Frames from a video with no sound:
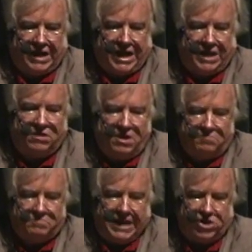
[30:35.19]
a
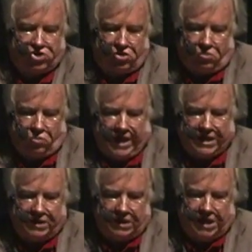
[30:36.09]
Major
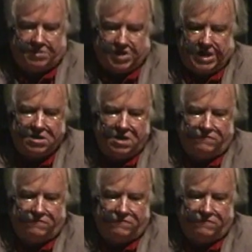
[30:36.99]
Rick Gibney